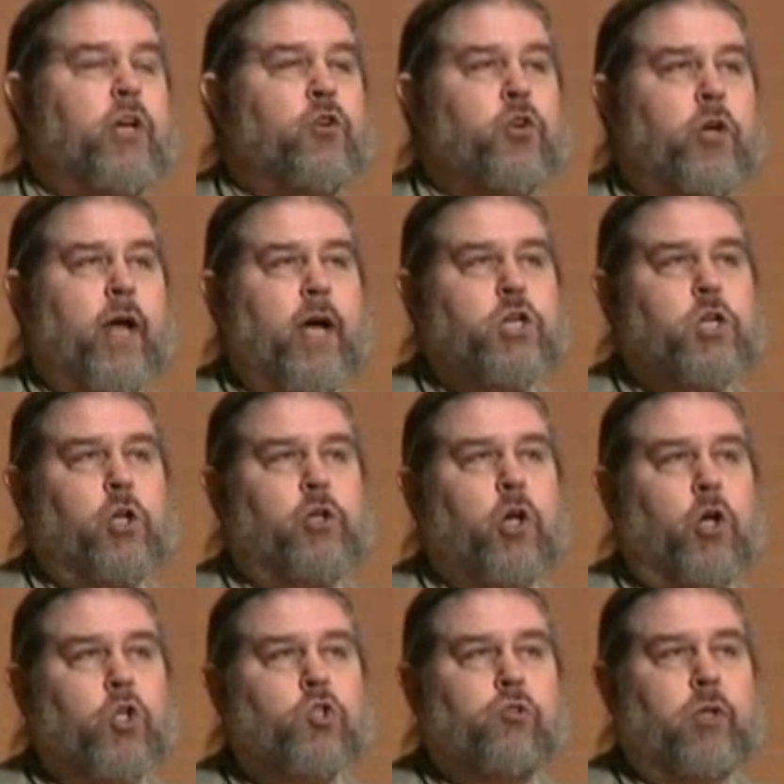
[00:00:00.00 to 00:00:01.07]
an international
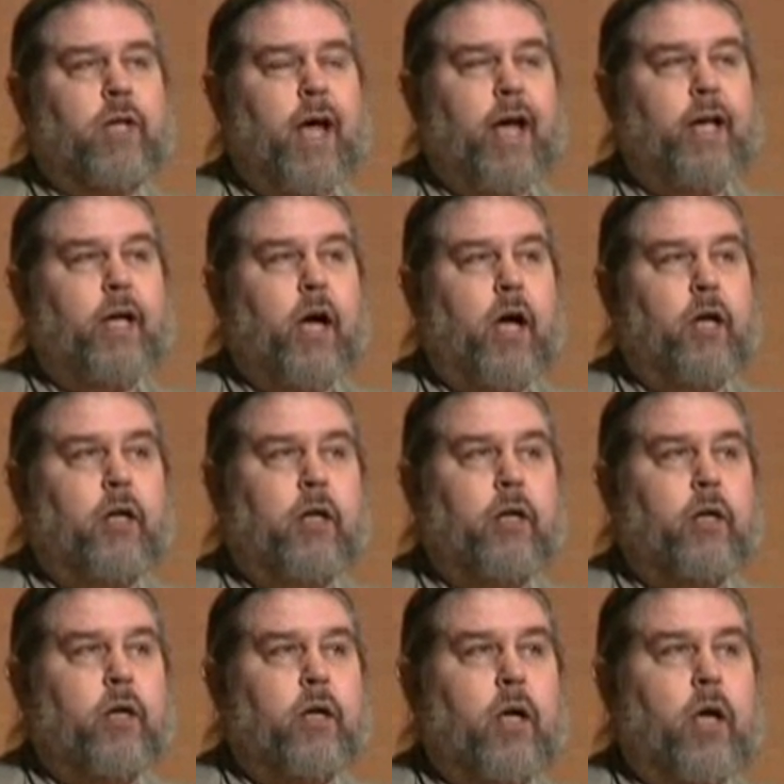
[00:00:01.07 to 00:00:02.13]
cultural icon
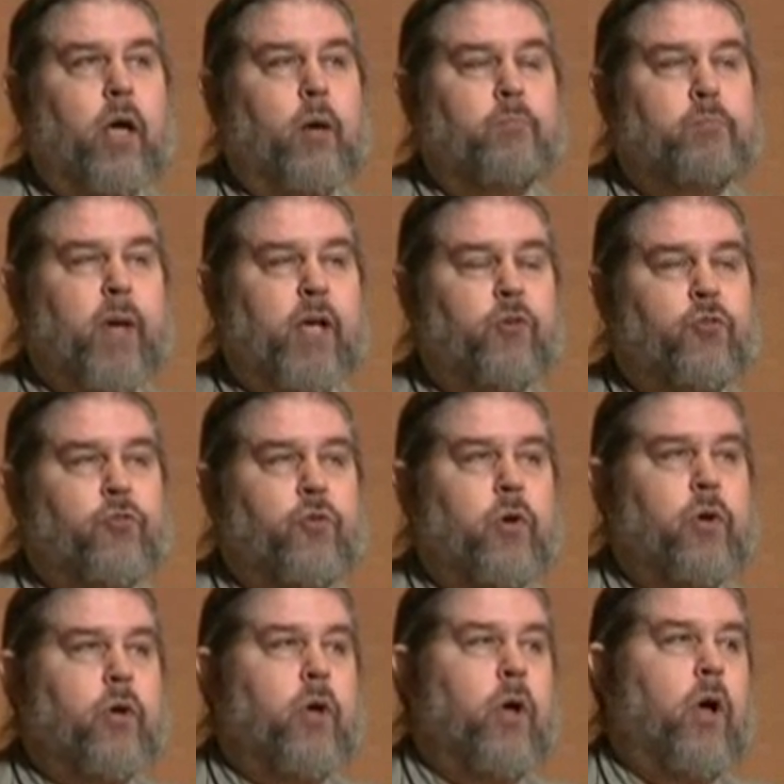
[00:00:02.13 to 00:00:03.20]
based
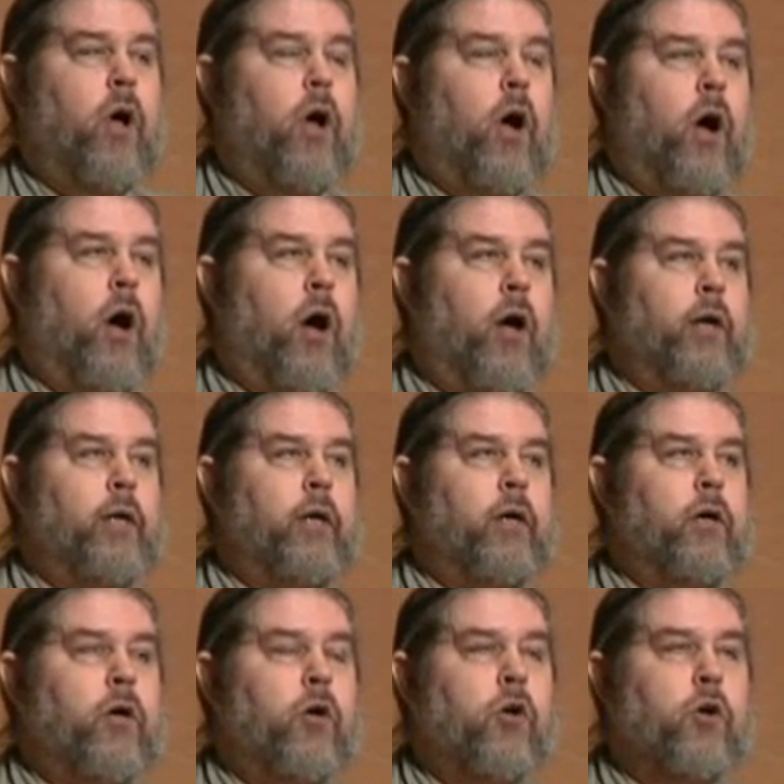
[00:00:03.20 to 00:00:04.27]
on
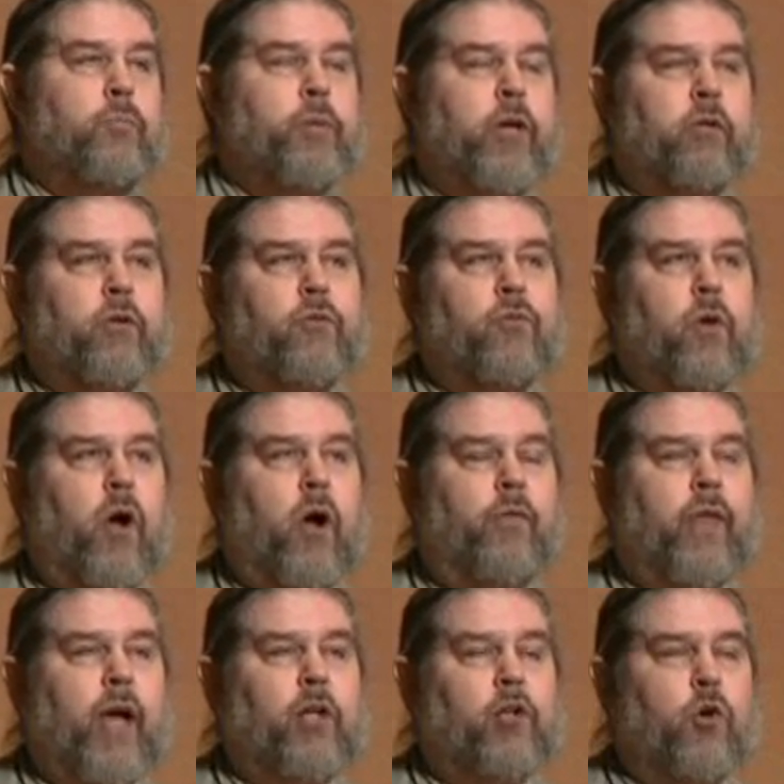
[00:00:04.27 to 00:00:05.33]
her appearance on
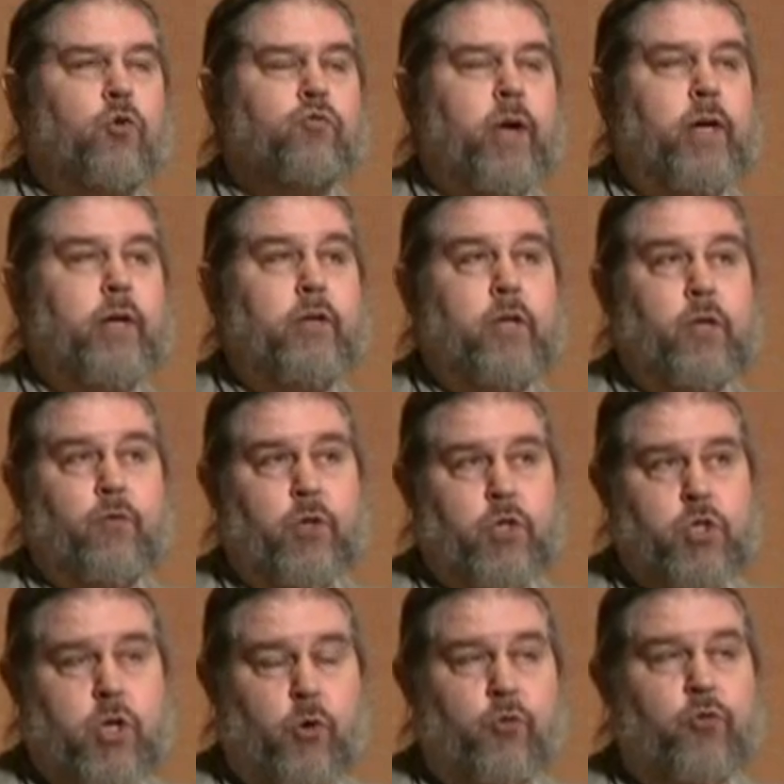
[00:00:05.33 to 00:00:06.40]
that low-rated TV
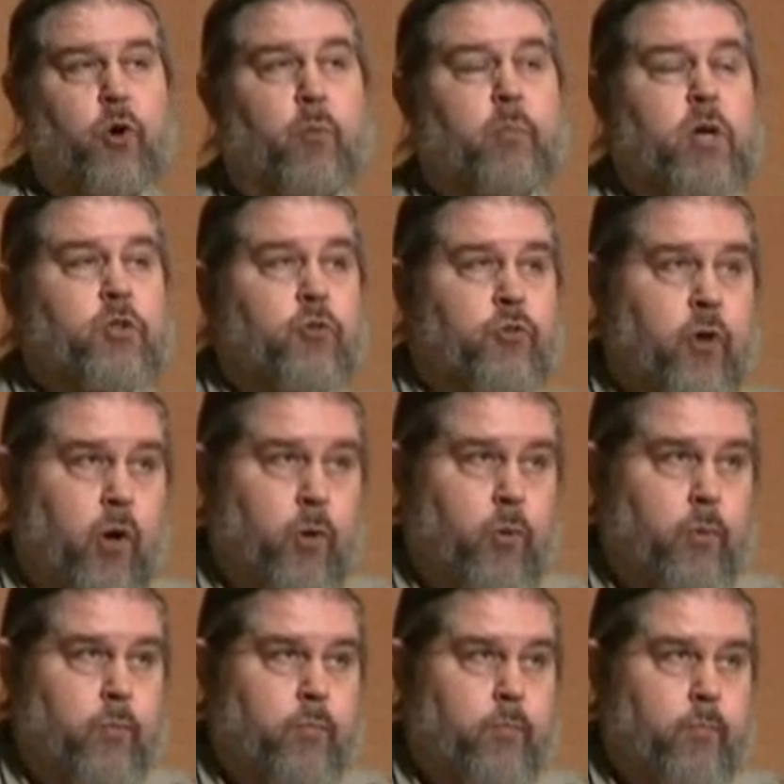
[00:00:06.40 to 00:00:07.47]
show. So much so
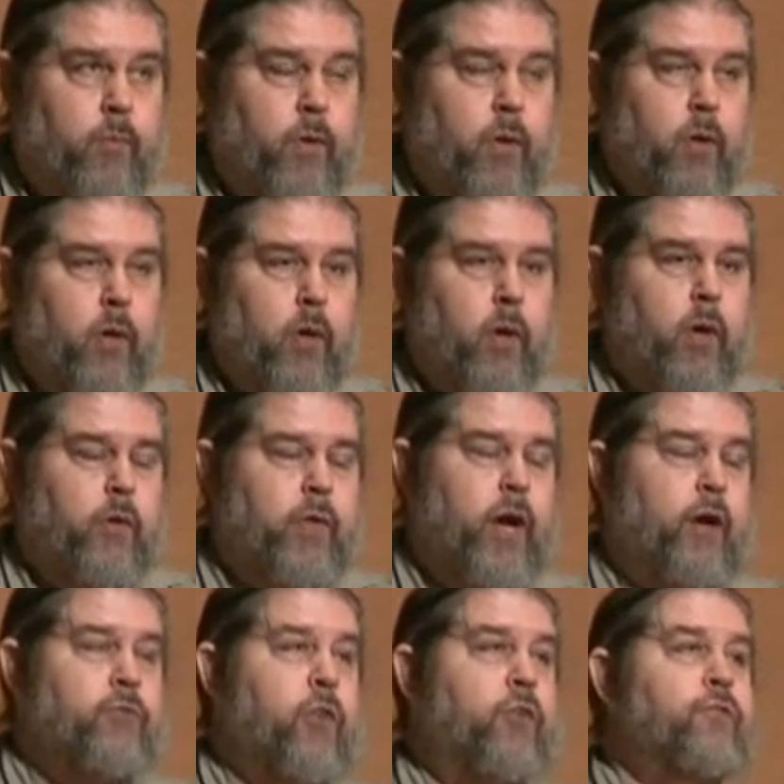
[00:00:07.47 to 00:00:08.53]
that
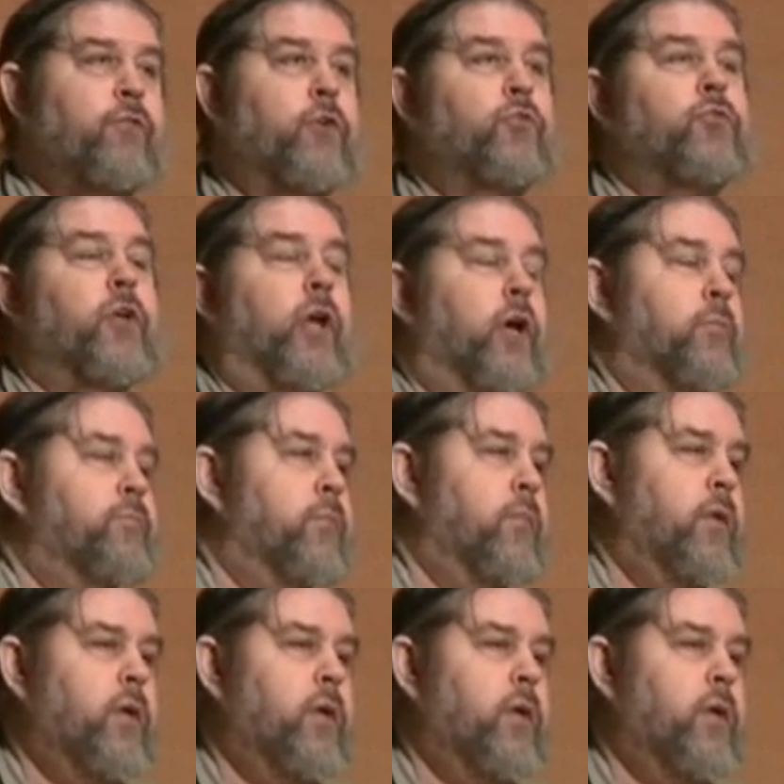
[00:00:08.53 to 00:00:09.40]
after the first year,